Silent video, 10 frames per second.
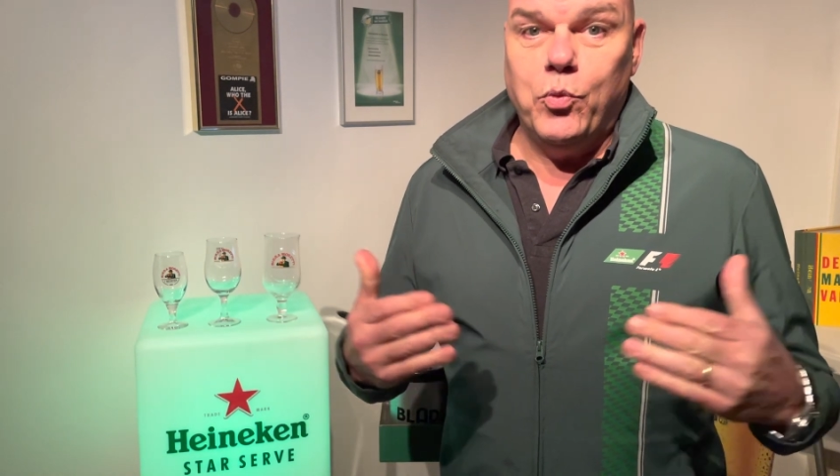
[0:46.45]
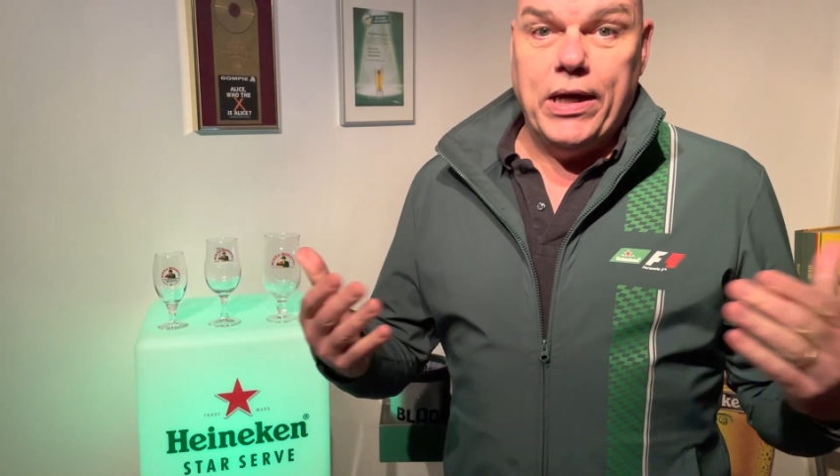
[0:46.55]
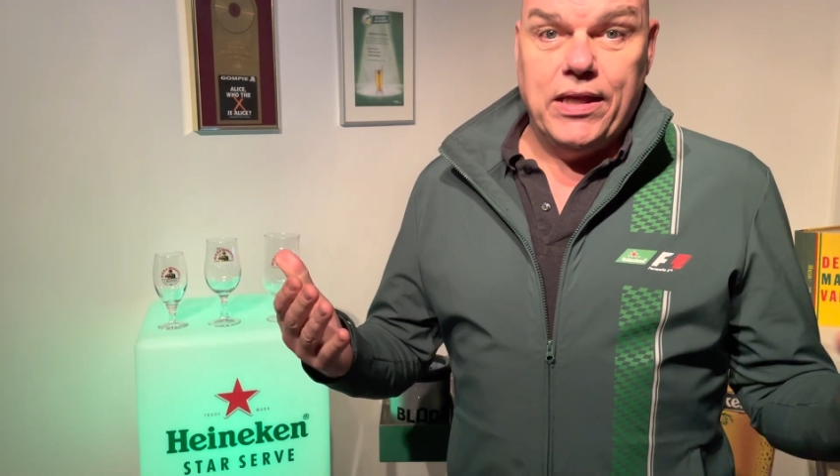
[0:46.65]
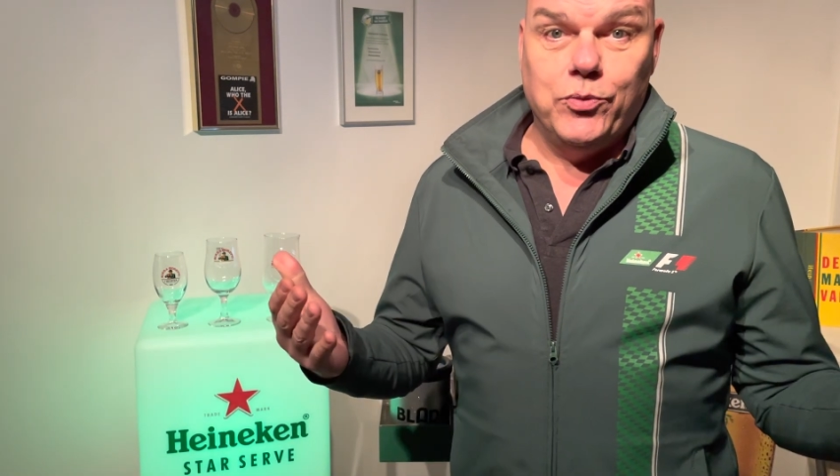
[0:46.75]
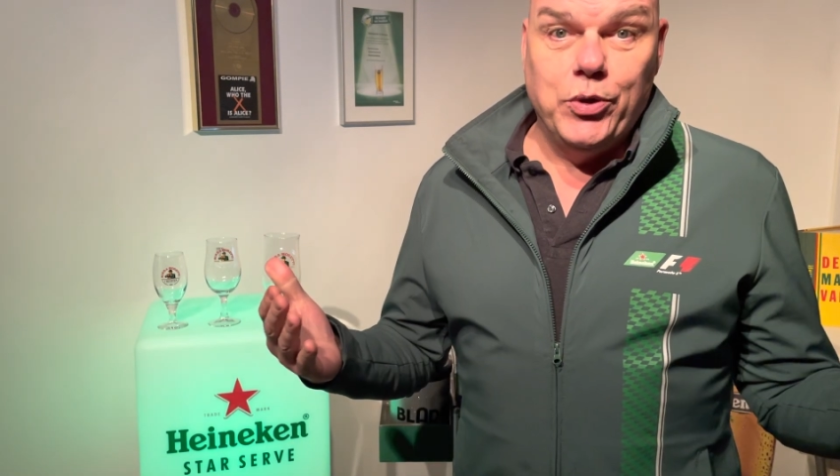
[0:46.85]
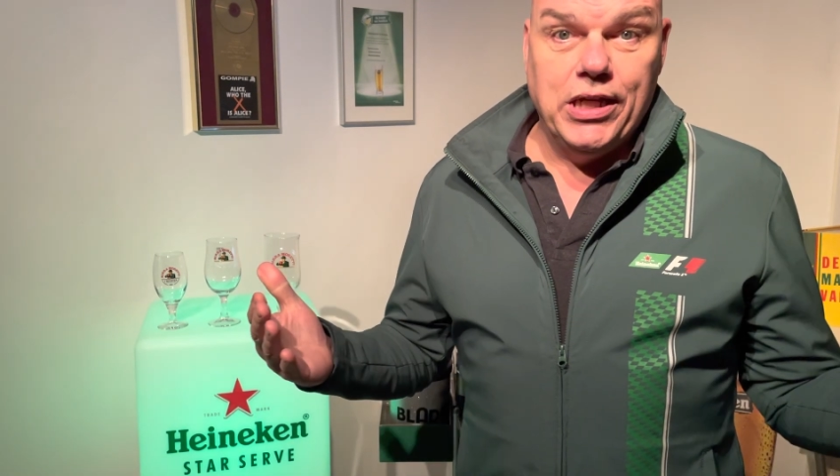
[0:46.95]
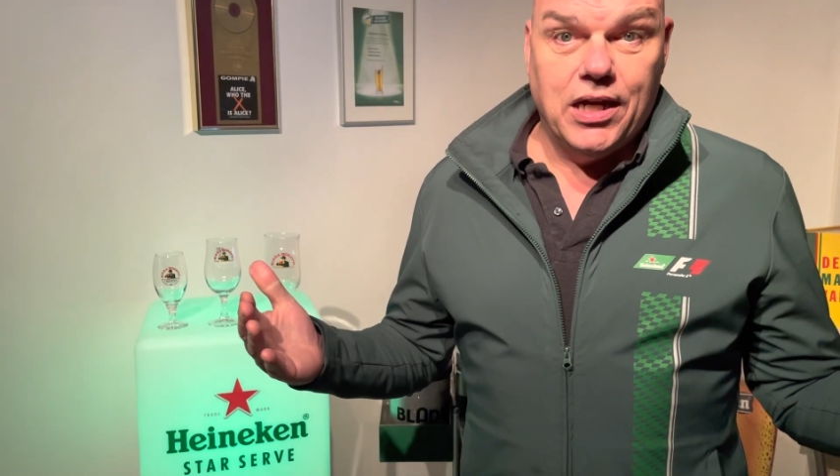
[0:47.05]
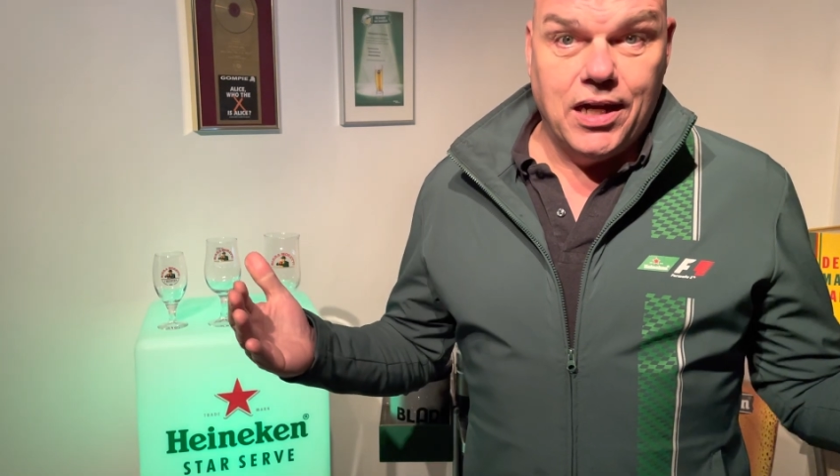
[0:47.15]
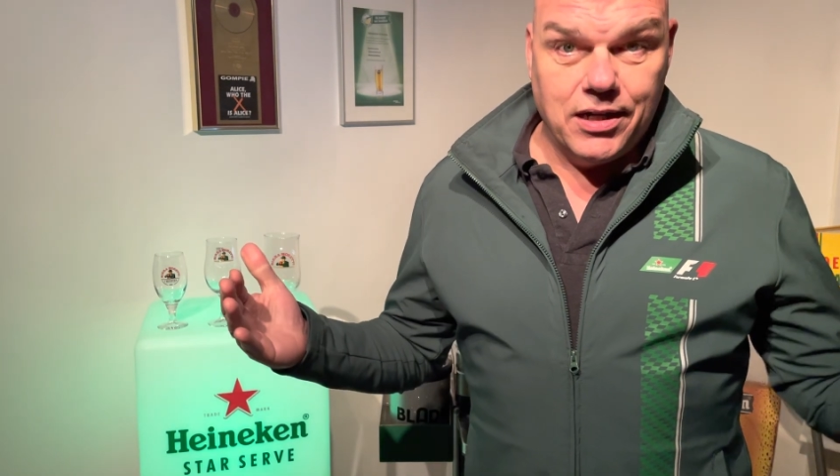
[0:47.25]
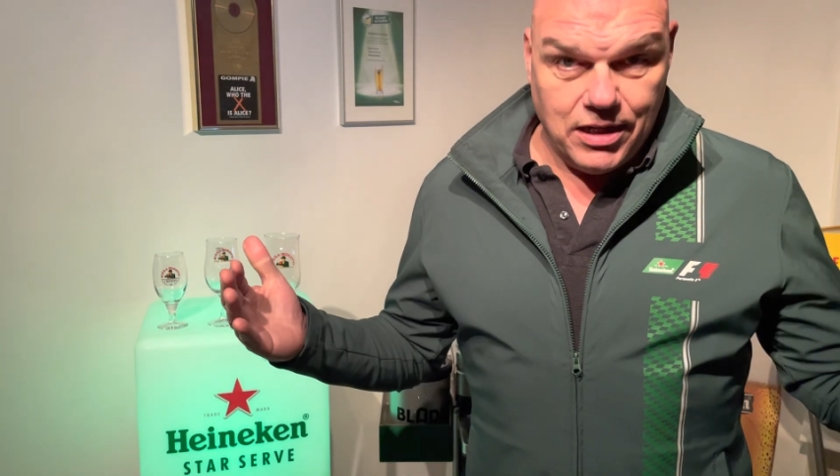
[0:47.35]
when we
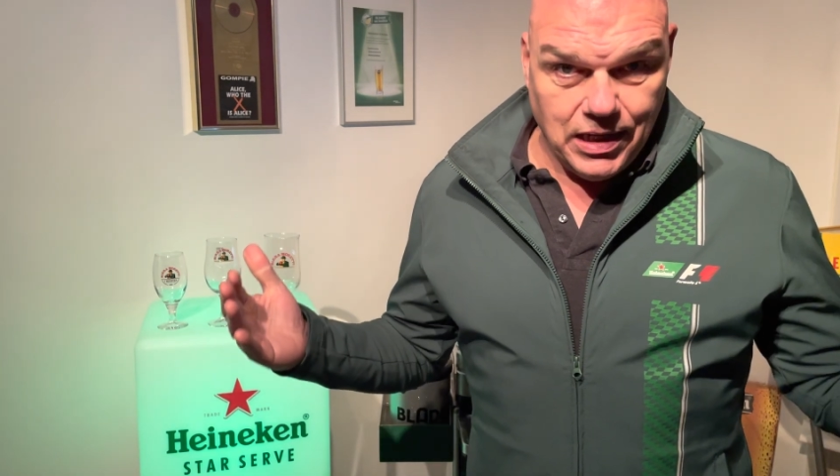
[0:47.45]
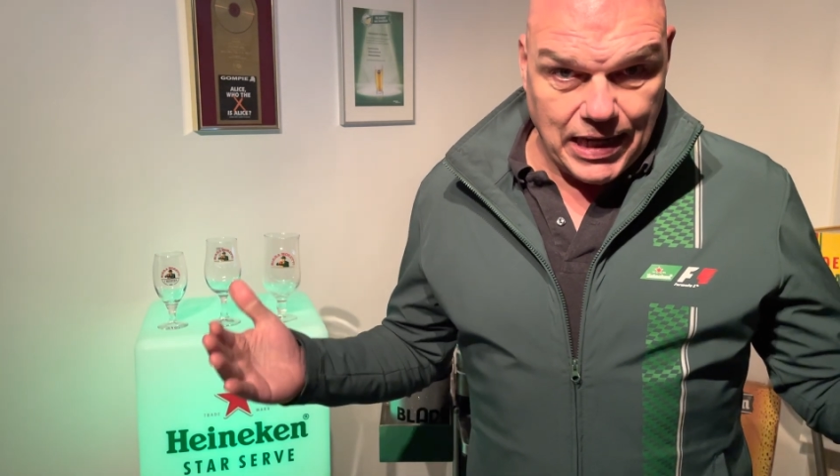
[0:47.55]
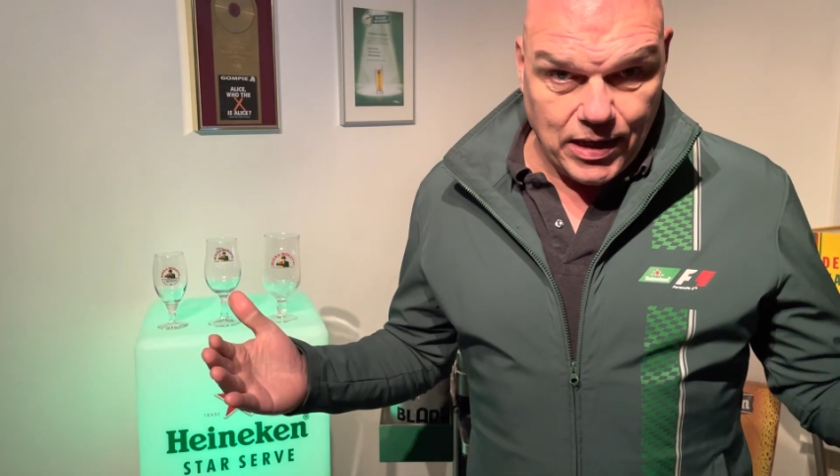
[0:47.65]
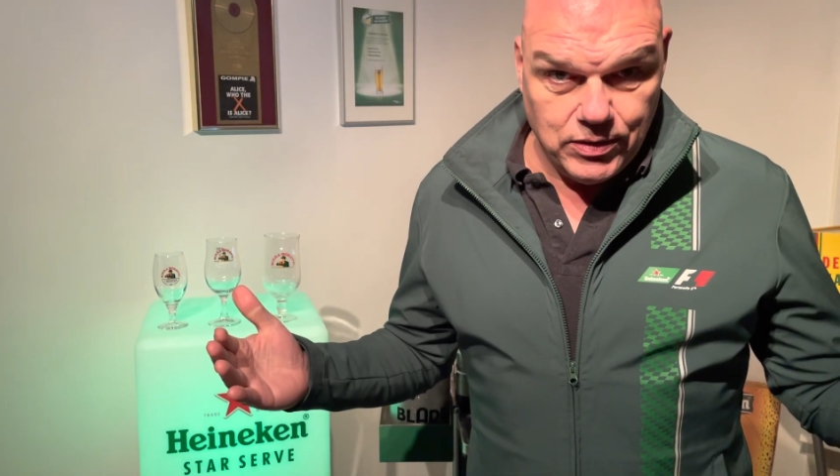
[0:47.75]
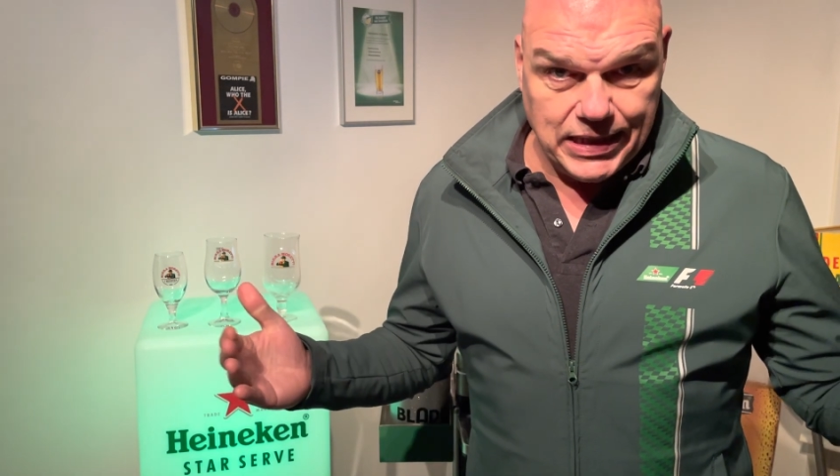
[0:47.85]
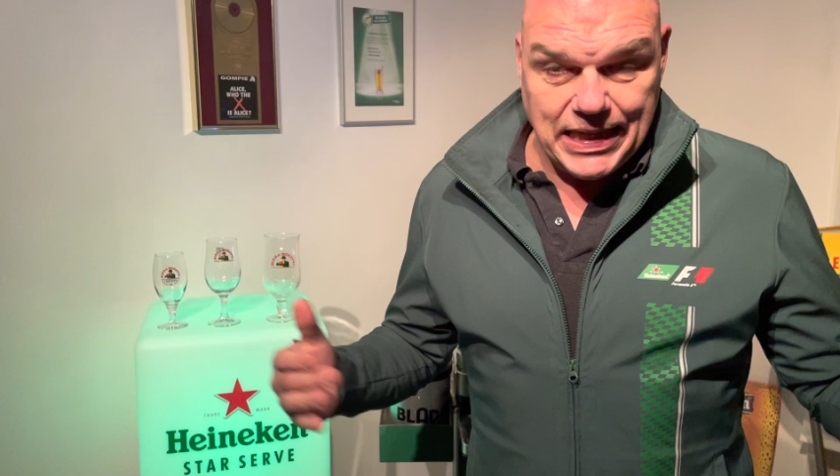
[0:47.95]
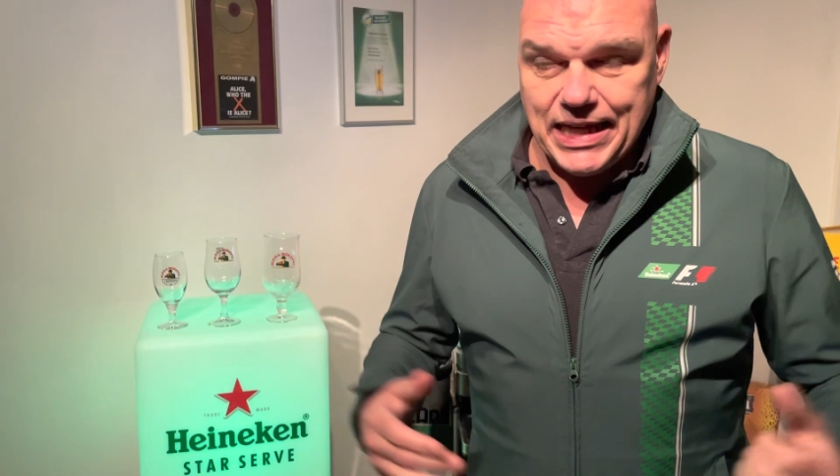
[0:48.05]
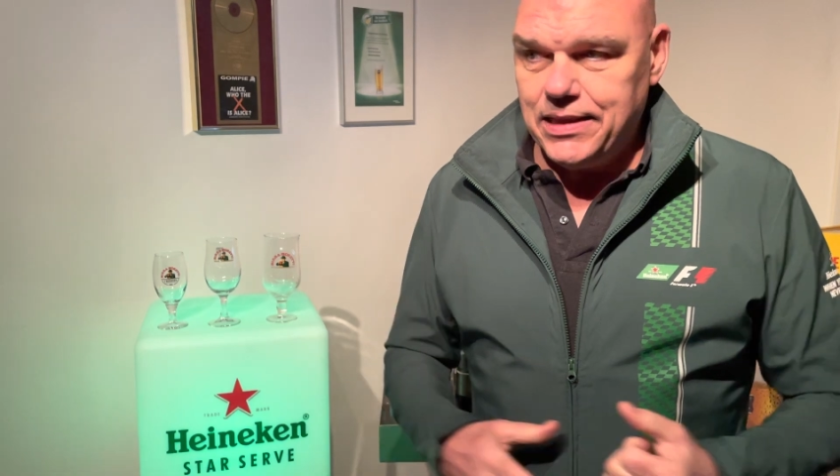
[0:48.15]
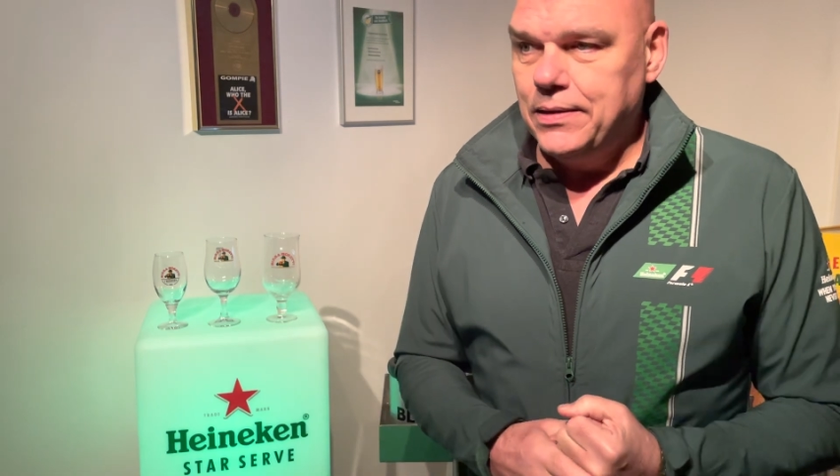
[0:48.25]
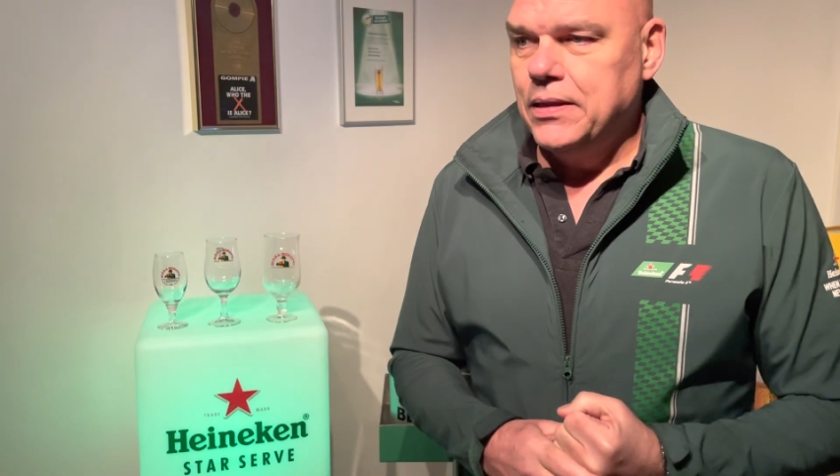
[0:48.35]
are allowed
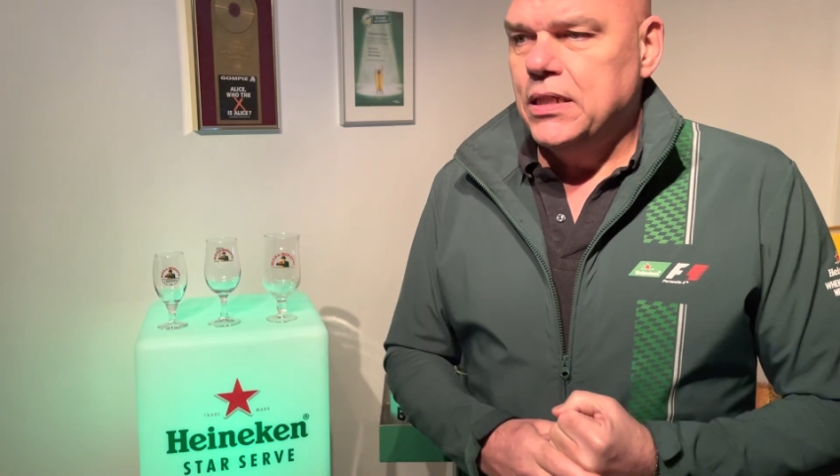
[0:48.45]
again